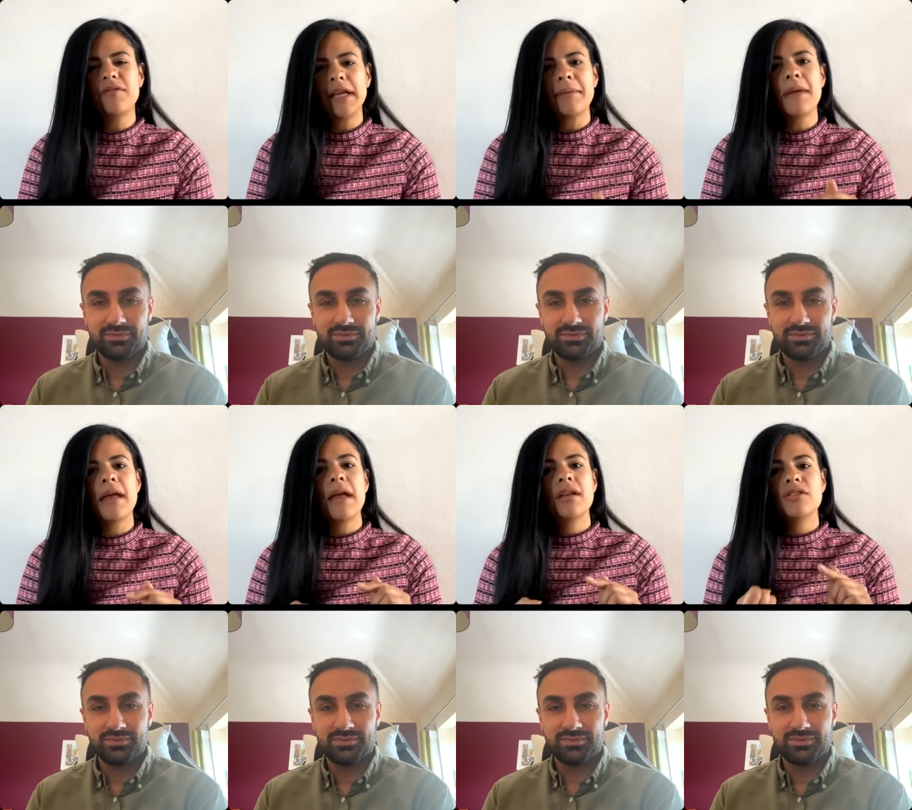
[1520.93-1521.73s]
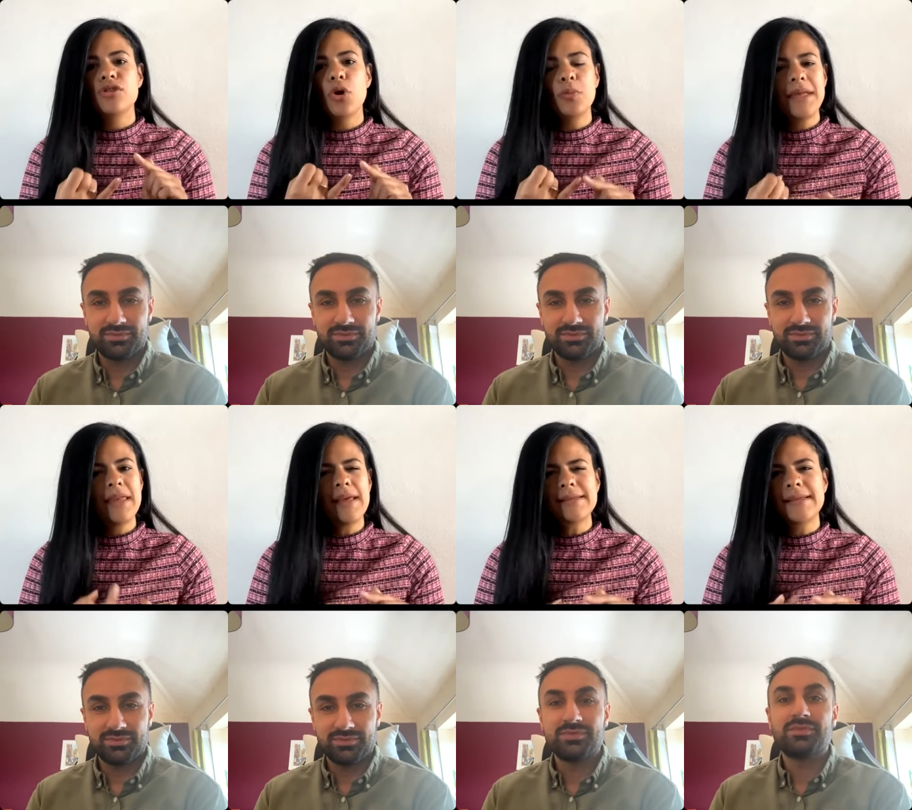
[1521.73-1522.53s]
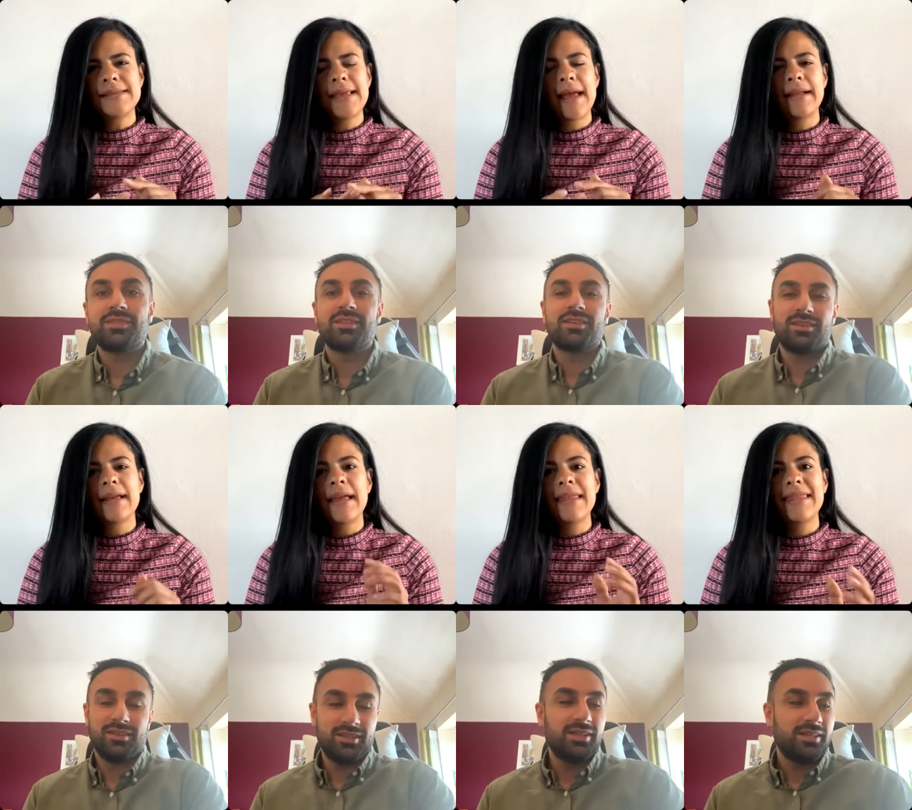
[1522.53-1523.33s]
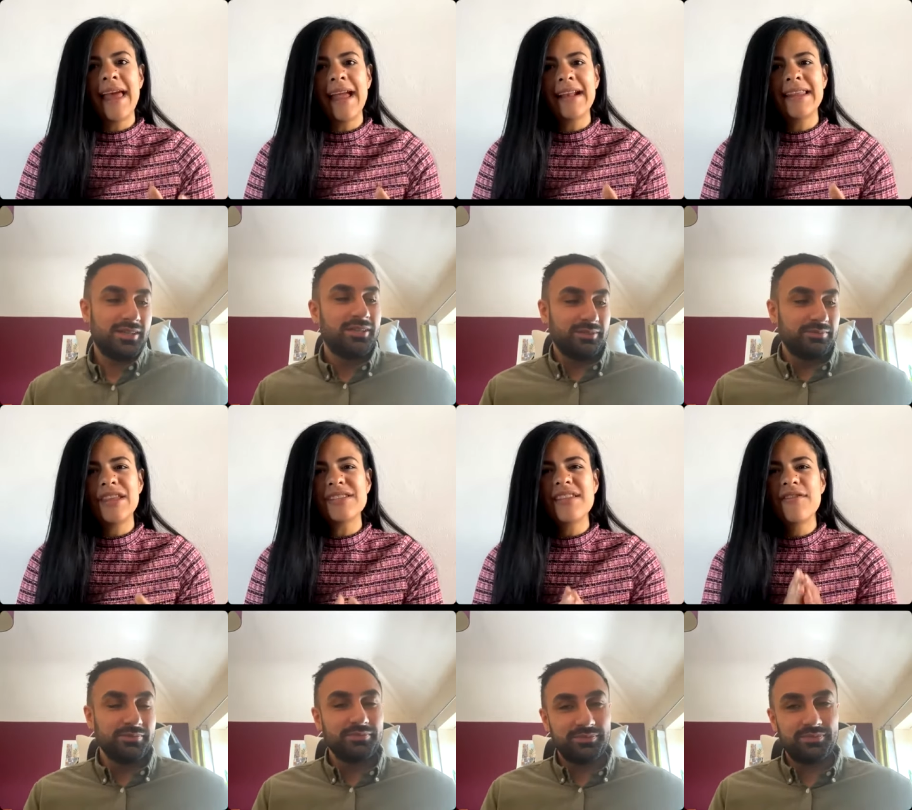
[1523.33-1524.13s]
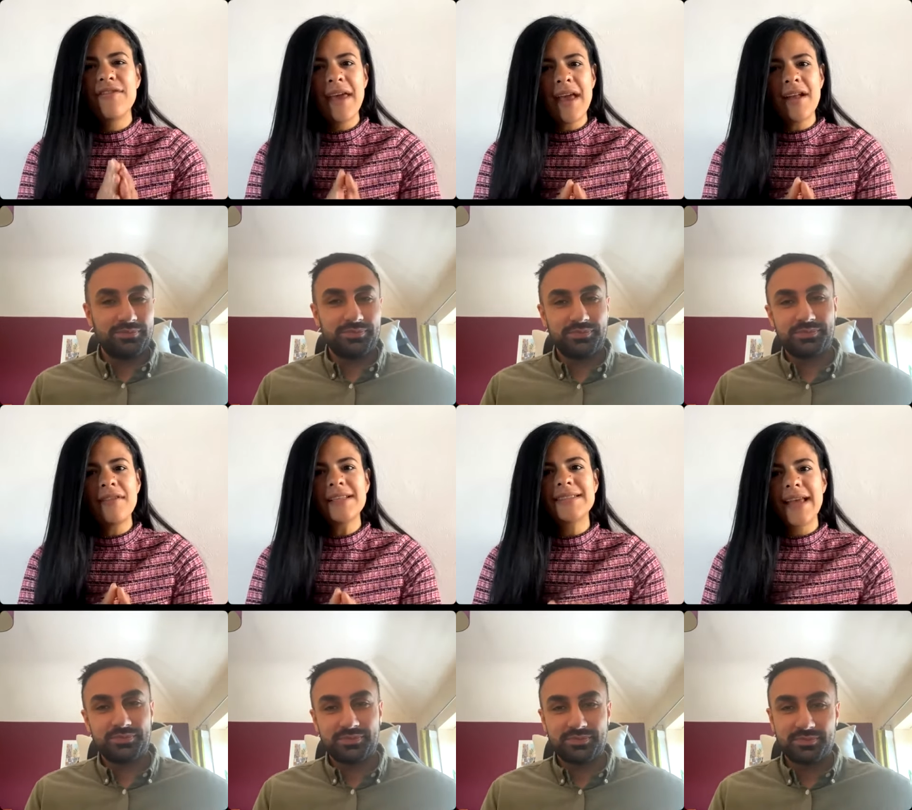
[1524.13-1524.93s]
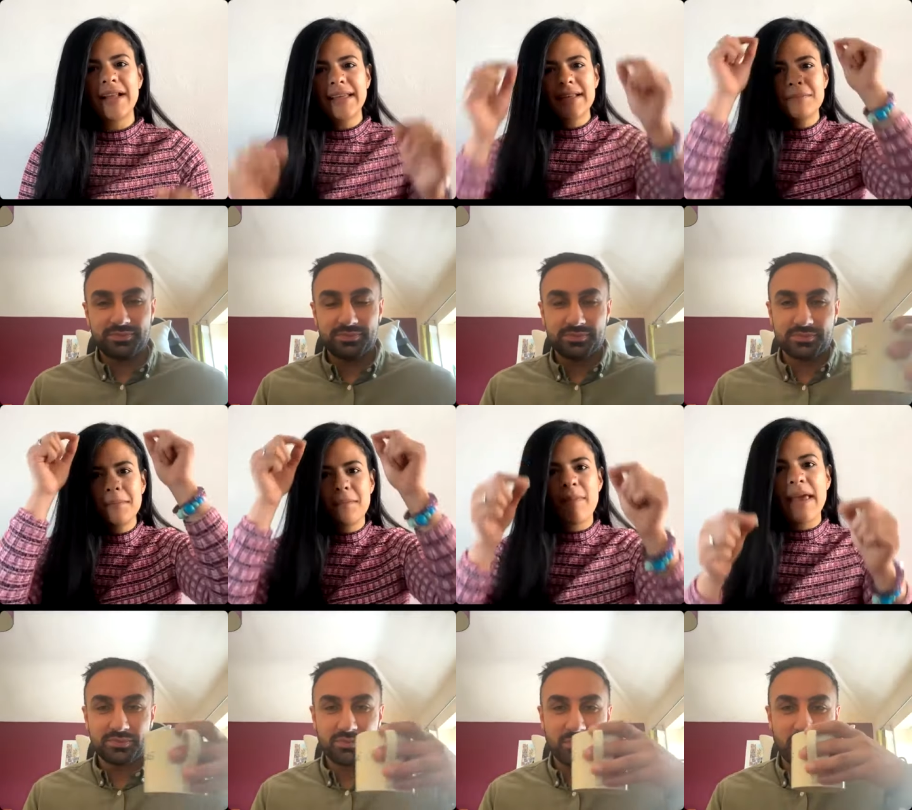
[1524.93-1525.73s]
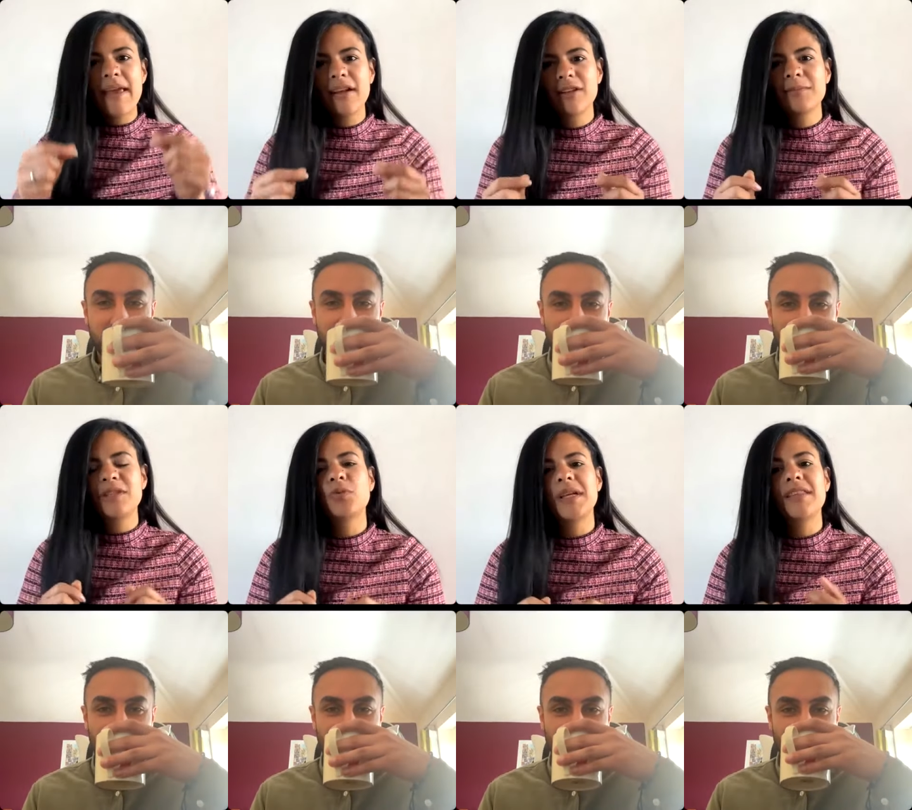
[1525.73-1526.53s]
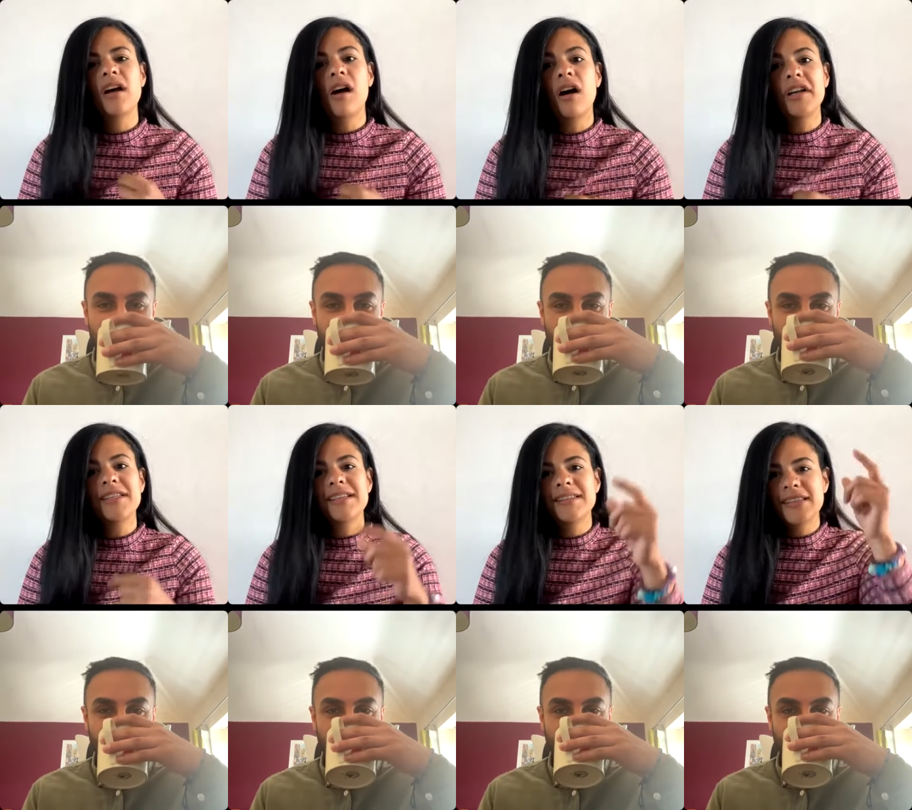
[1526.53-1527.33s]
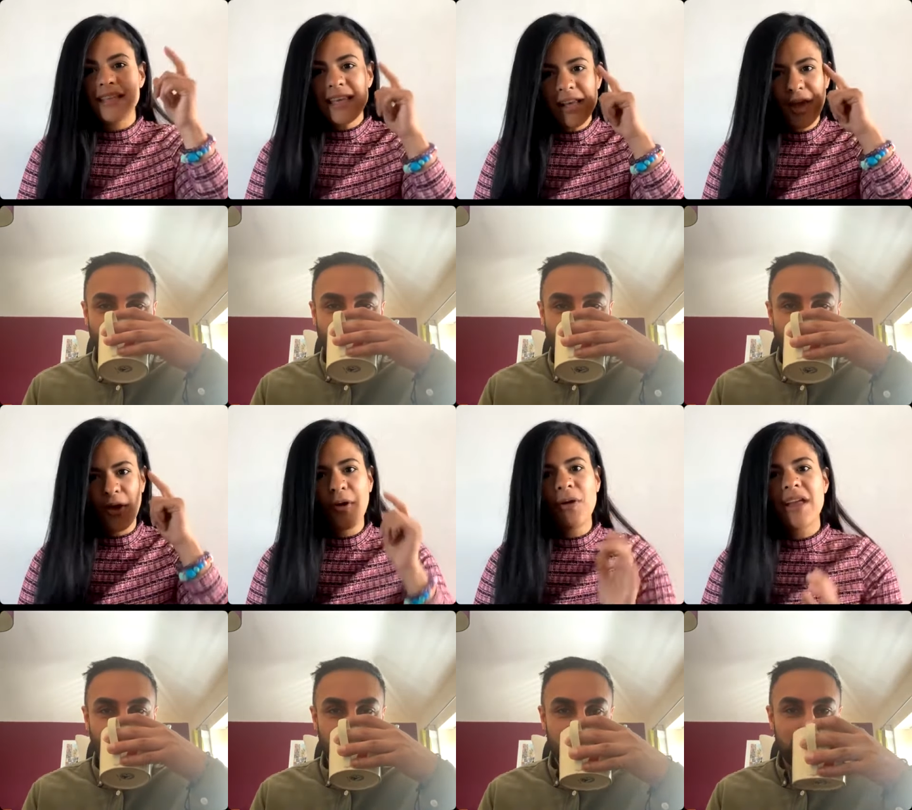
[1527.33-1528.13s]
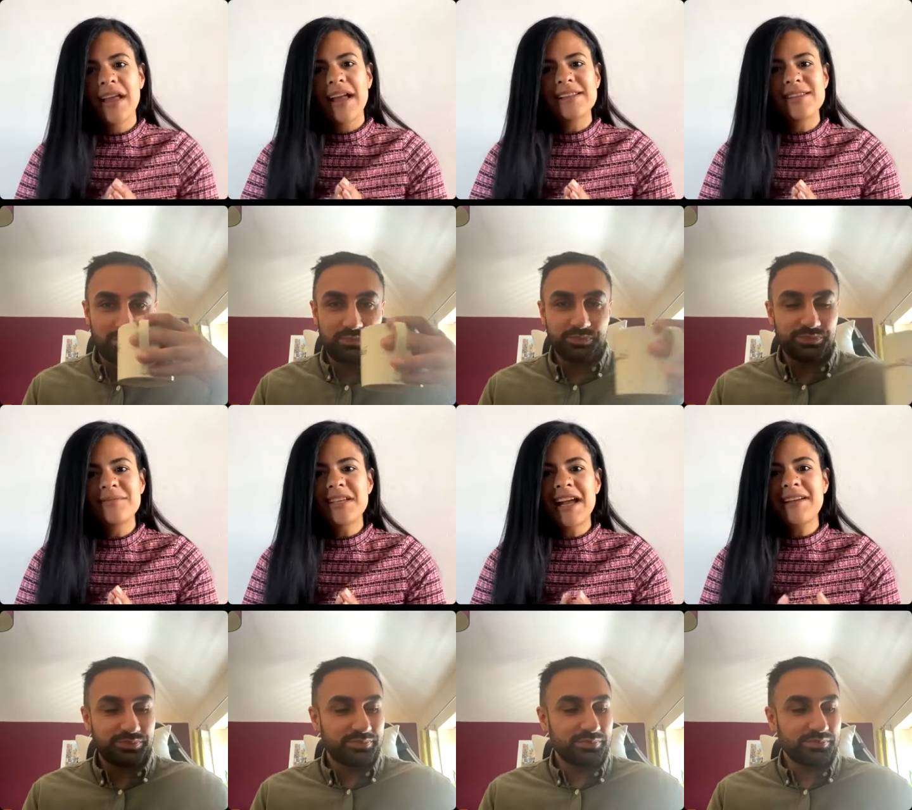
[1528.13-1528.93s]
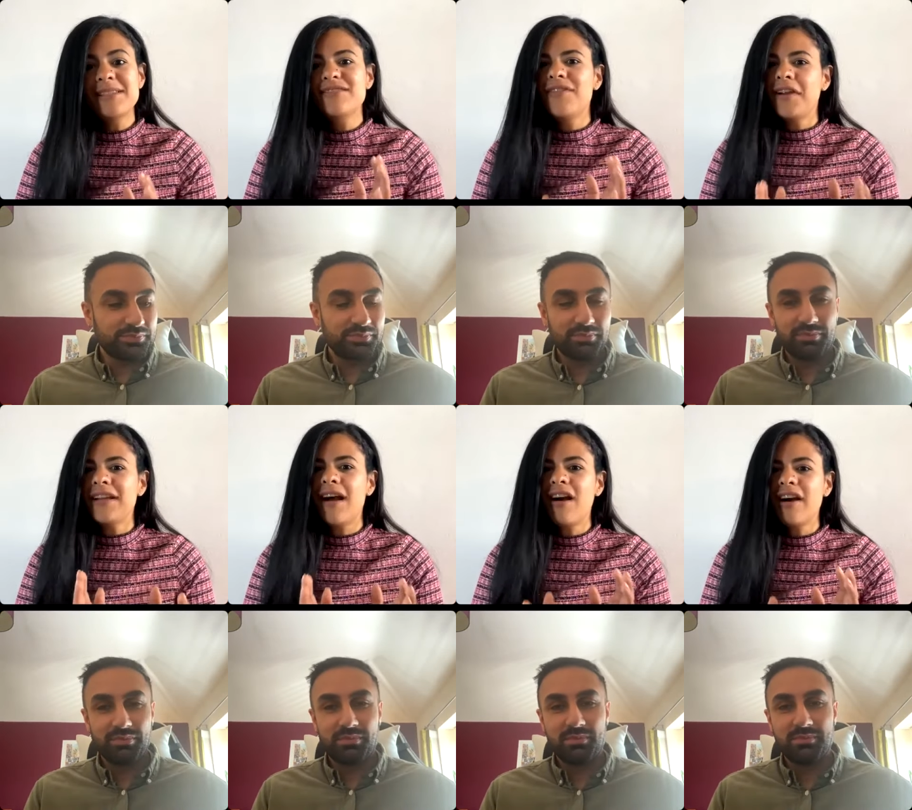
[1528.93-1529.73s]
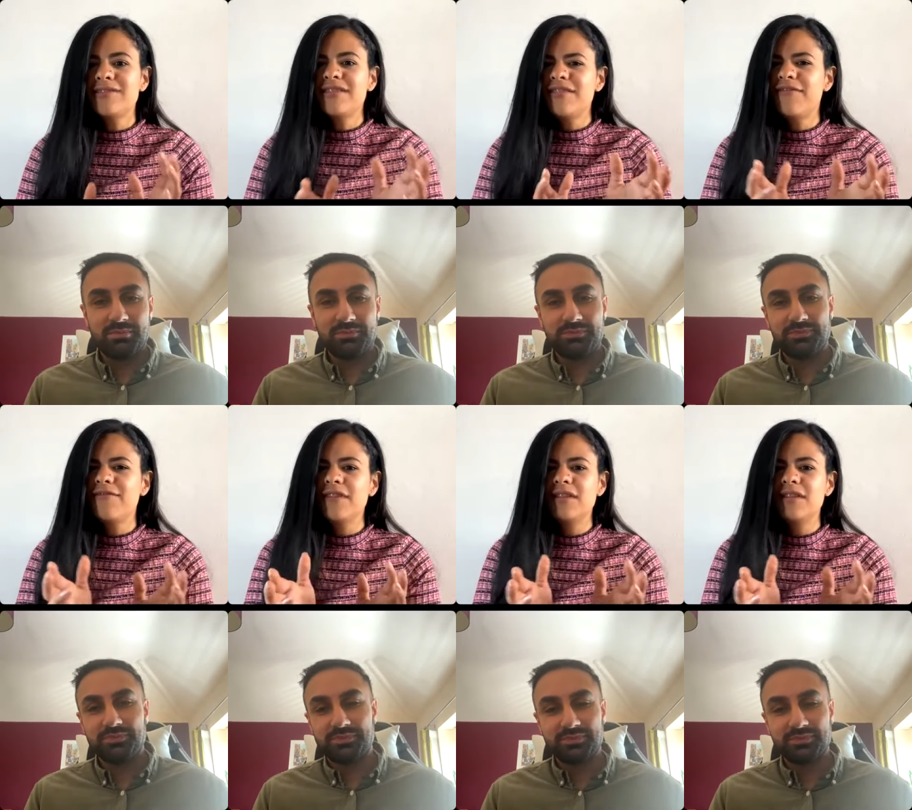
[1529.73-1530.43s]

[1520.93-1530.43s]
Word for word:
Speaker 1: flame showed me this this that and then there's a very delicate veil between the mm-hmm. heart and the ego and sometimes it's very hard to, dif-